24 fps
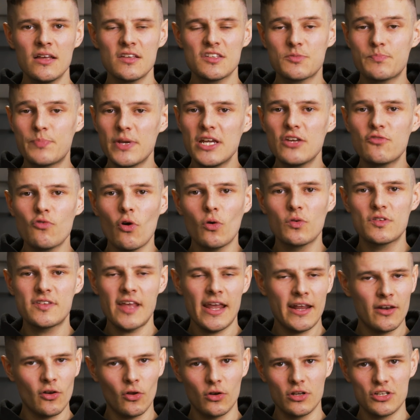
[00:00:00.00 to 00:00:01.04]
speed roll
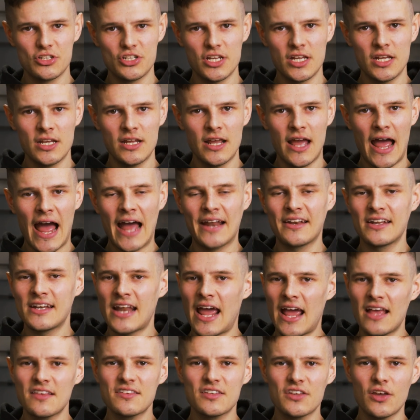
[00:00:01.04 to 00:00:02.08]
technology and
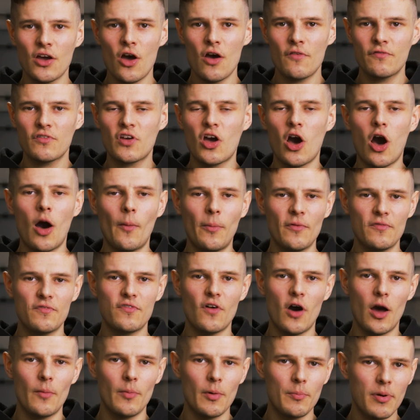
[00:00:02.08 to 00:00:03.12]
an S-curve carbon
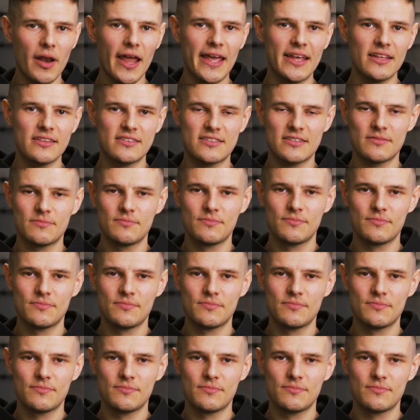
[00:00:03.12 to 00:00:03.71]
fiber plate.